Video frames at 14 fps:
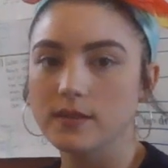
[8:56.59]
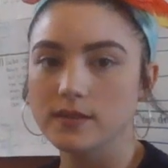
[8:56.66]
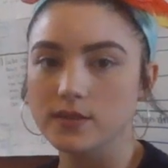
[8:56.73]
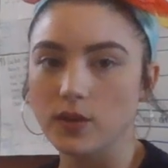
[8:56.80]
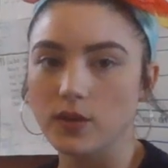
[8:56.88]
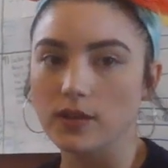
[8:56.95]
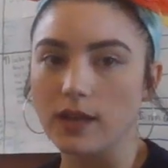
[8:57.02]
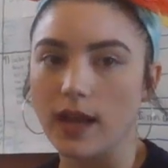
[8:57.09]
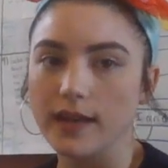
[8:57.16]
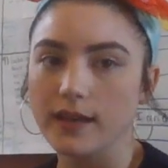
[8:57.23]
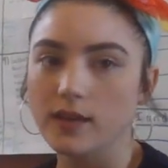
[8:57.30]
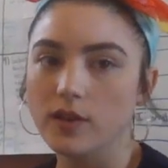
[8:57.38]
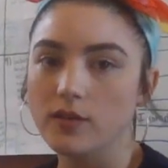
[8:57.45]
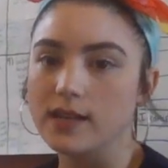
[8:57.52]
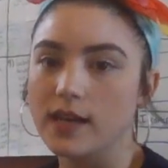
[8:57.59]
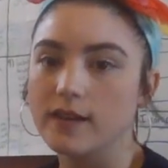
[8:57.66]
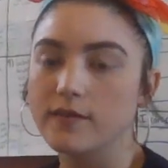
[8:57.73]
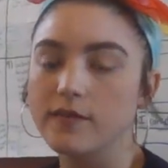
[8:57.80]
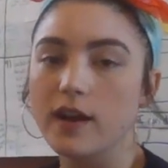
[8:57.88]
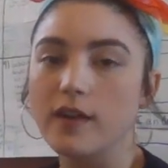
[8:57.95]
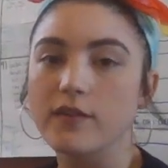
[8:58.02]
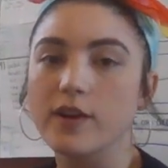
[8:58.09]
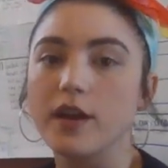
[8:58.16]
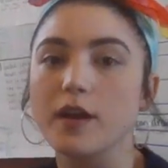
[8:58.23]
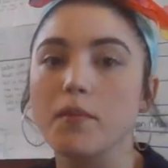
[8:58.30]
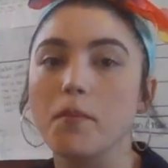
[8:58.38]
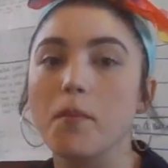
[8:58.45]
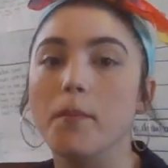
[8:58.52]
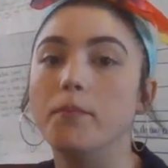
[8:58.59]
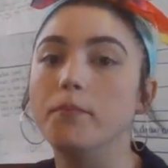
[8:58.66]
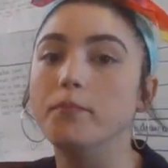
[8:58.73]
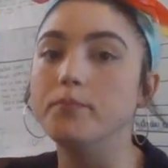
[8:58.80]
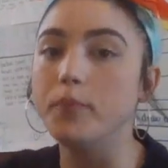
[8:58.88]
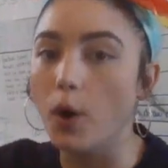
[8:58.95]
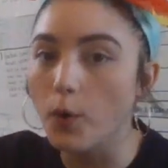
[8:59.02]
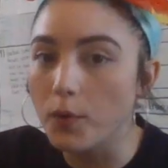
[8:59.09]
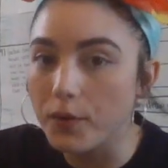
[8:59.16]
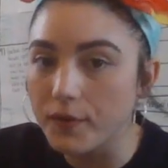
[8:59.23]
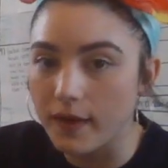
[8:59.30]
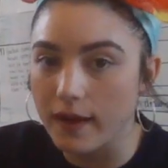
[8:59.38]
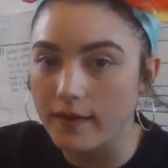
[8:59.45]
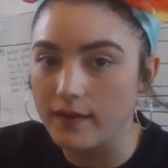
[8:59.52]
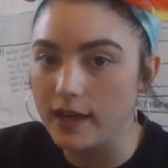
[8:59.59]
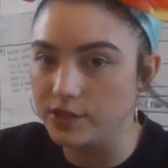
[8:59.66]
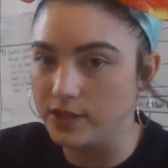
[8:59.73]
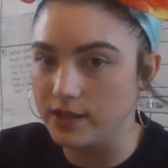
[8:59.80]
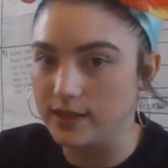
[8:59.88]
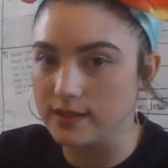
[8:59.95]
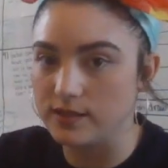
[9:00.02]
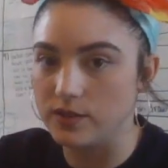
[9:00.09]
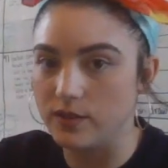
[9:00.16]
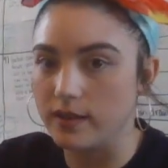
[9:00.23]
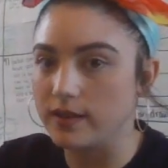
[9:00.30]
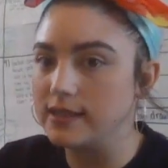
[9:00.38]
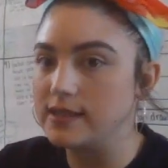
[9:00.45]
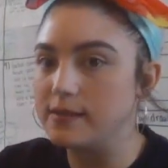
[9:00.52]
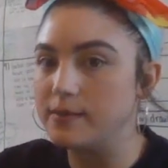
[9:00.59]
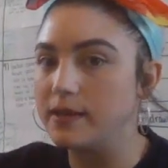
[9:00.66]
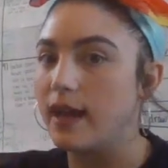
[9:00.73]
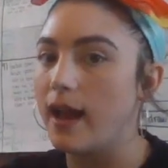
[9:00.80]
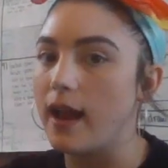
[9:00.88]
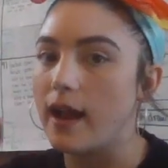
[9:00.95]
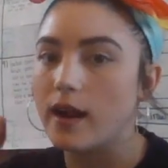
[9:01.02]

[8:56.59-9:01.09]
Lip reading: So a line goes on forever in both directions. So there needs to be an